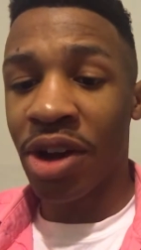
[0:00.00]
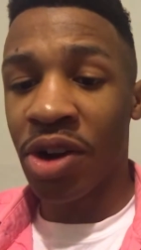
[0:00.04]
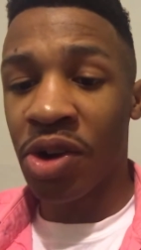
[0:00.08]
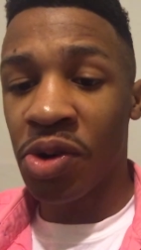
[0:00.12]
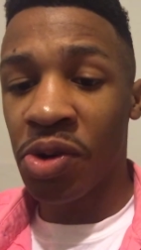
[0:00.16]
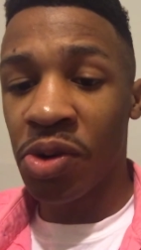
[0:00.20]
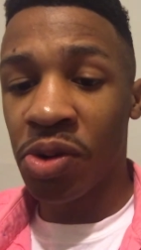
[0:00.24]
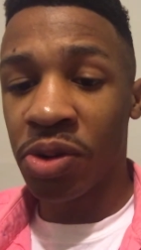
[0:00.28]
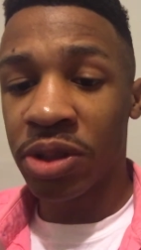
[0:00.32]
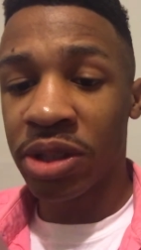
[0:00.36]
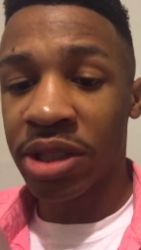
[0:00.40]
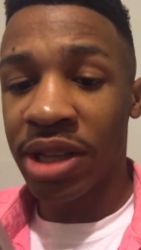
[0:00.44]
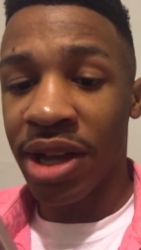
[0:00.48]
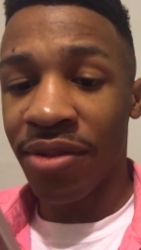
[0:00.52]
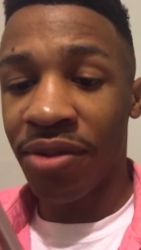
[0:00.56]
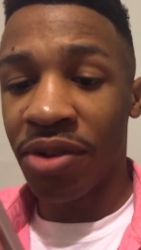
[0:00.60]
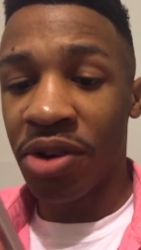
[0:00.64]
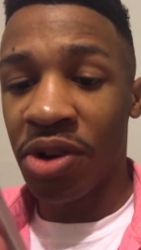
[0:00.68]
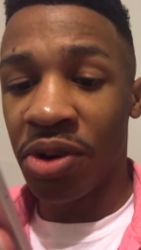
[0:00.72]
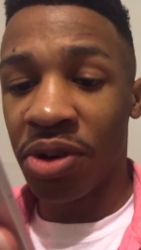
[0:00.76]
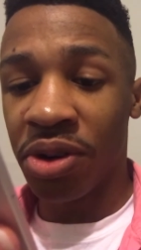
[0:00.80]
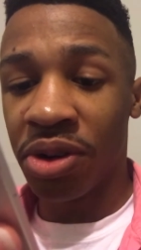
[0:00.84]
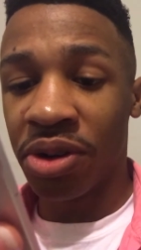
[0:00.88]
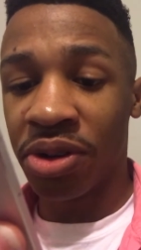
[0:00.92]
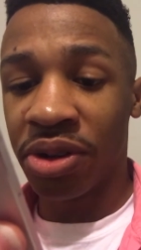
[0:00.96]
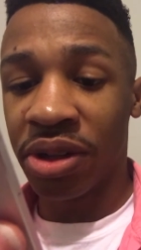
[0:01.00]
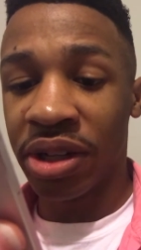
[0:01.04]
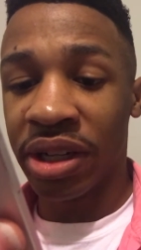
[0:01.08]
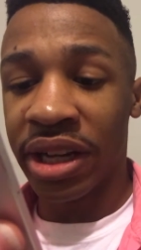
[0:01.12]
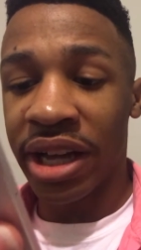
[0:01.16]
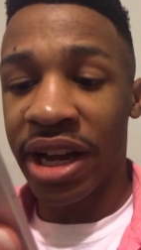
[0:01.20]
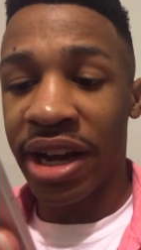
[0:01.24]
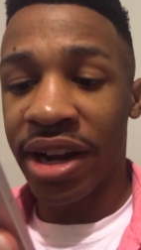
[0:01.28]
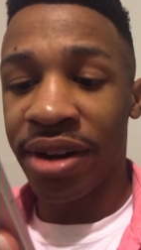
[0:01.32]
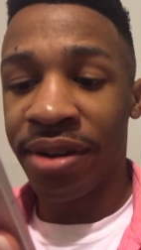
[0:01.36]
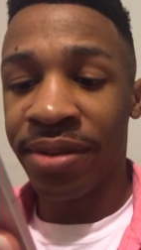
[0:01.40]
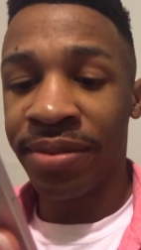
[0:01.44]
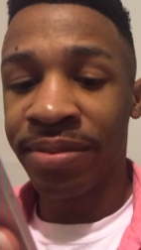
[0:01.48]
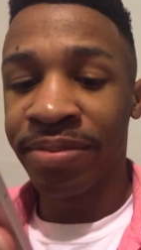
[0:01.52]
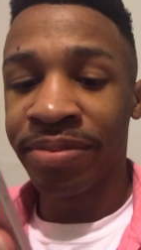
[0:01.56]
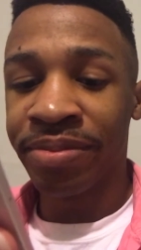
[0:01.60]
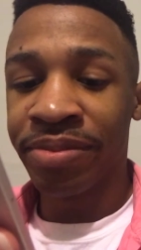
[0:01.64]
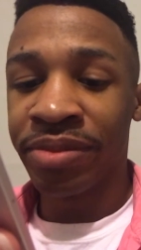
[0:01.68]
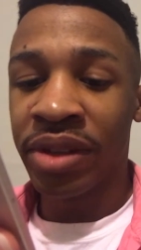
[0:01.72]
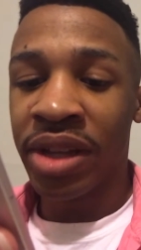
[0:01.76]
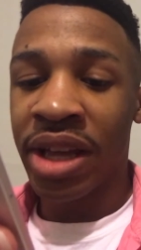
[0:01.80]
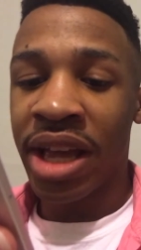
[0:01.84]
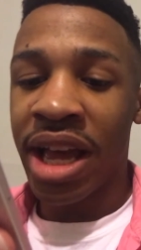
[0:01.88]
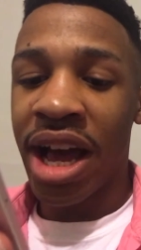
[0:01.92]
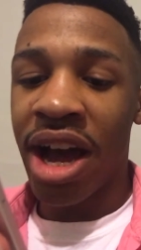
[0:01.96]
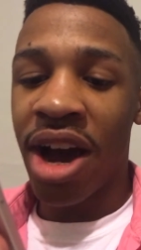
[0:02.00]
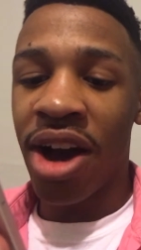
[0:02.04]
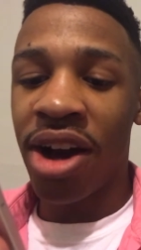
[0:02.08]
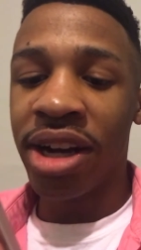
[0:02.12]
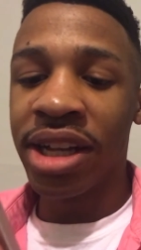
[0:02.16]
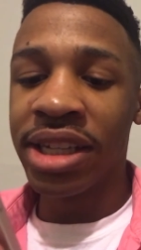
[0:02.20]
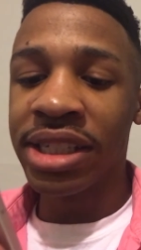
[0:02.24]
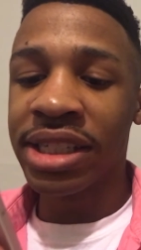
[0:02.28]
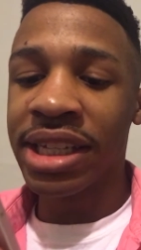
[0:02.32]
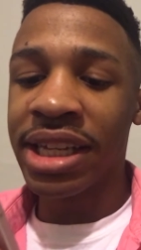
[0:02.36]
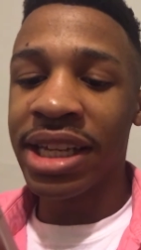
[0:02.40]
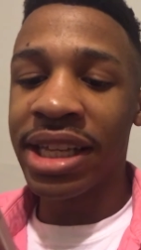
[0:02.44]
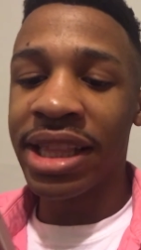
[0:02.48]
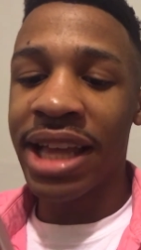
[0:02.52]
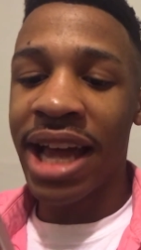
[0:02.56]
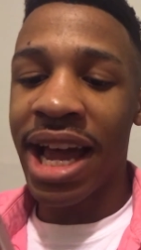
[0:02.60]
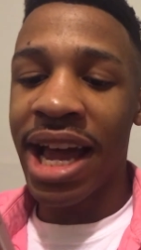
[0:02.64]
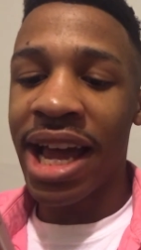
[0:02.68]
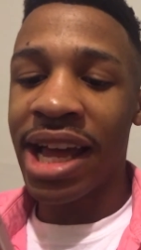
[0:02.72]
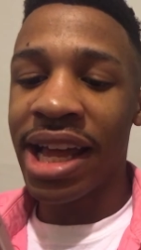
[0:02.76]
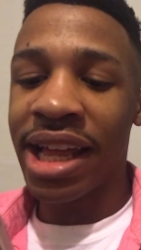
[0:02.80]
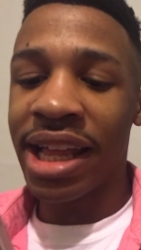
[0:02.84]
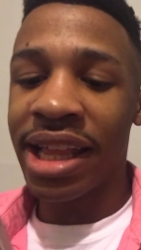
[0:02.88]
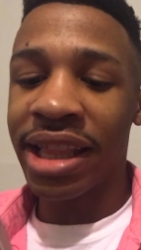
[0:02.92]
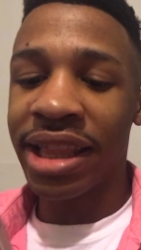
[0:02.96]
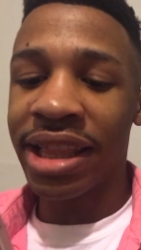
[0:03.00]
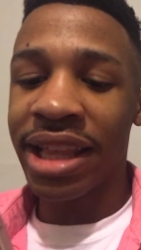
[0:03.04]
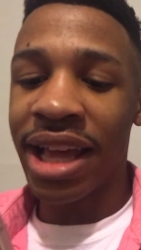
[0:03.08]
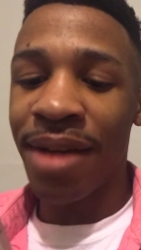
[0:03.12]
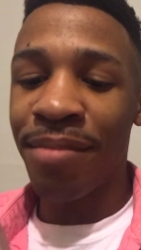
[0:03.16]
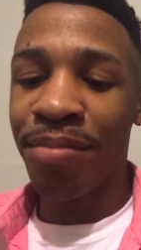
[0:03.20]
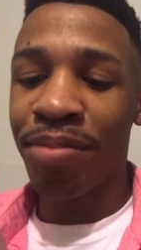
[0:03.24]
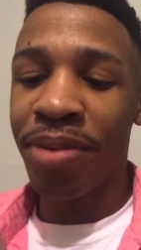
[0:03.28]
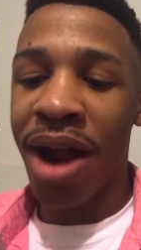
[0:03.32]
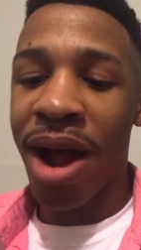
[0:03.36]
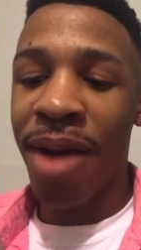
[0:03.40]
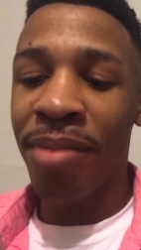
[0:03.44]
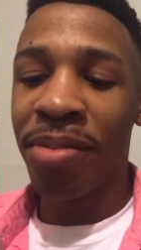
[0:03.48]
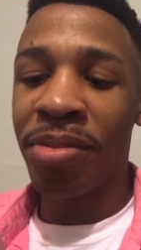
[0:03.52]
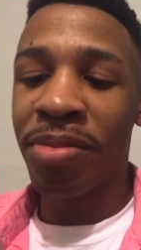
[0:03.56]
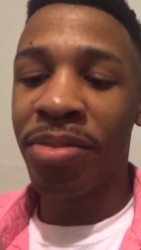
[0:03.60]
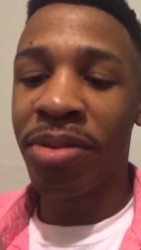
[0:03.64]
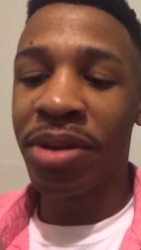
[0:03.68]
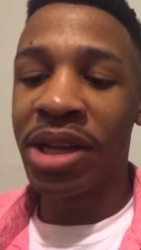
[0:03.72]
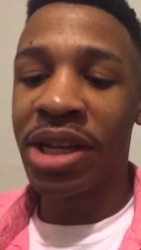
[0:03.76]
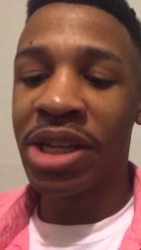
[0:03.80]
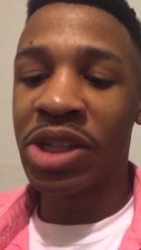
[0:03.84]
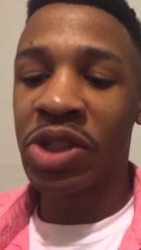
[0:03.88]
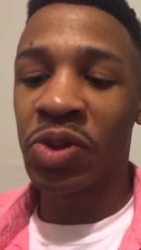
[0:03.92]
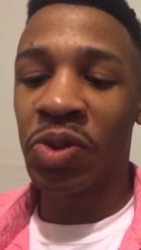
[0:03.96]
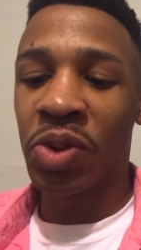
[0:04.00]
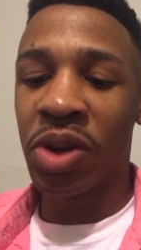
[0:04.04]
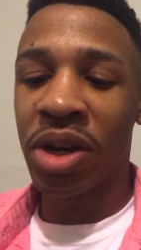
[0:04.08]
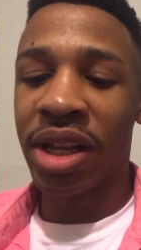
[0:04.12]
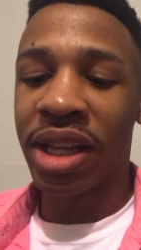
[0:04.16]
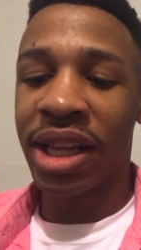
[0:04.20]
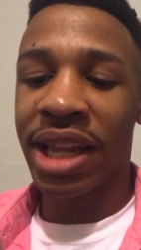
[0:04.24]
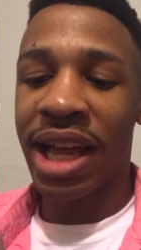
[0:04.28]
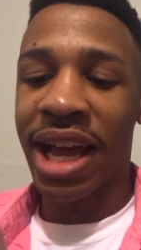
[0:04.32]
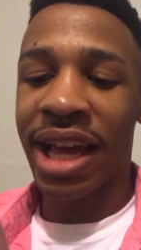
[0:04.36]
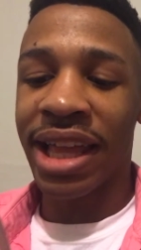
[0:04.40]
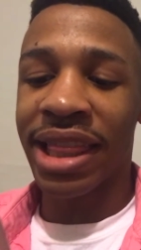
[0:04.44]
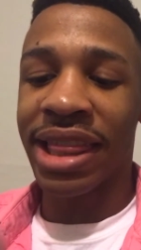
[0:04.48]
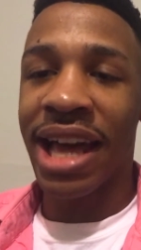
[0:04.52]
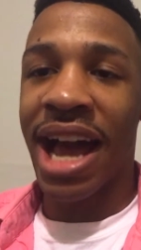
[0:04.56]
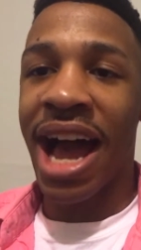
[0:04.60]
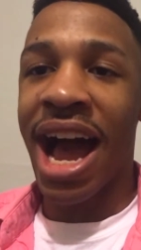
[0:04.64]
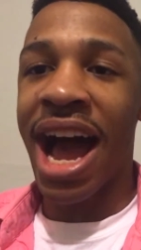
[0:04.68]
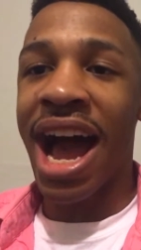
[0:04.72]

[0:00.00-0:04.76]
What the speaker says: of cool stuff going on in there. Honestly, that probably is one of like the